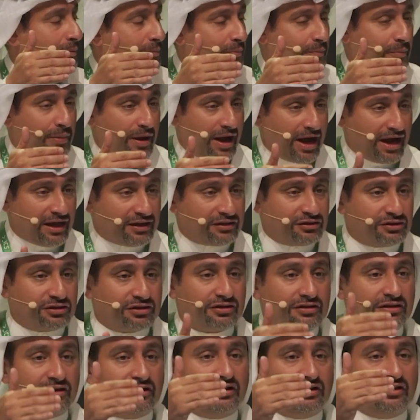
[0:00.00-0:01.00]
patch
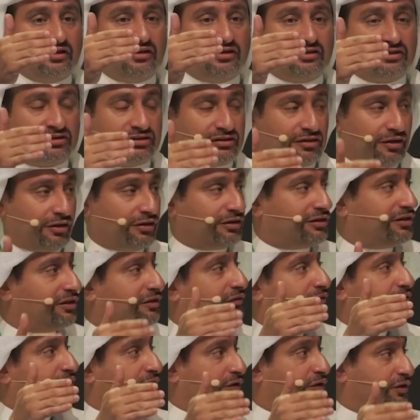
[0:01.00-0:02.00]
started
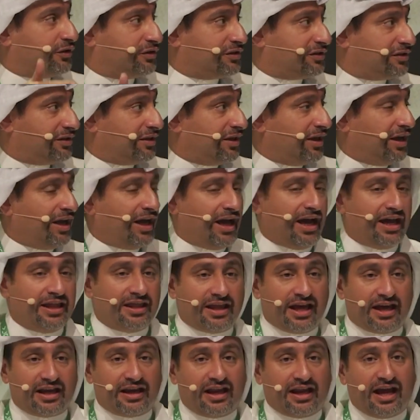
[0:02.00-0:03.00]
first, and
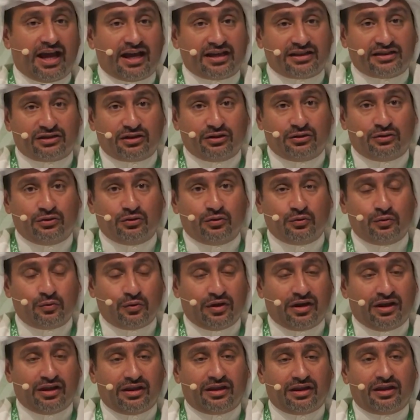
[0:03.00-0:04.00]
that has to do
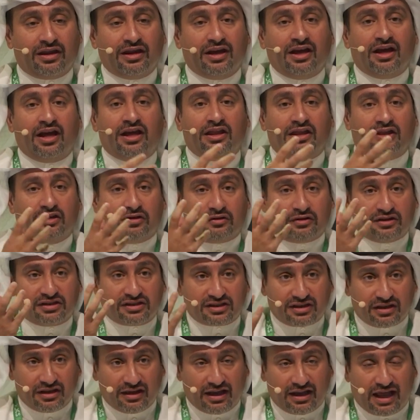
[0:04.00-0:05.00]
with the
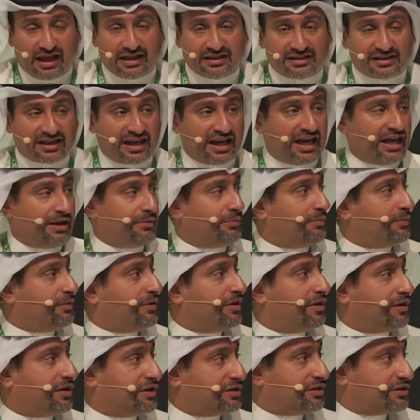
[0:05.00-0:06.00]
risk landscape,
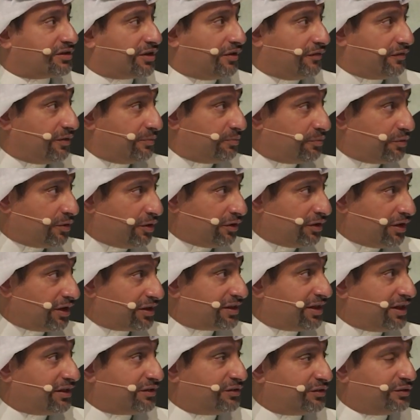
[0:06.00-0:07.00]
the risk of the
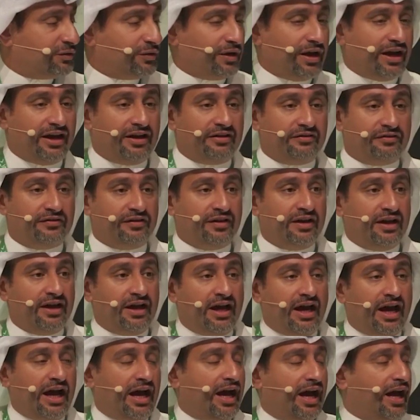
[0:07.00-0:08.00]
product that you have,
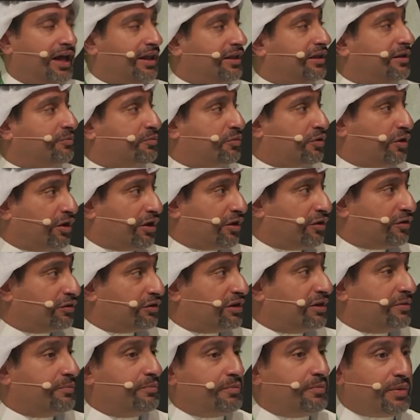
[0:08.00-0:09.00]
and the
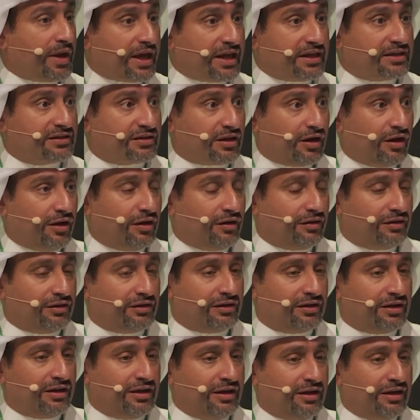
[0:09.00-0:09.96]
priority based on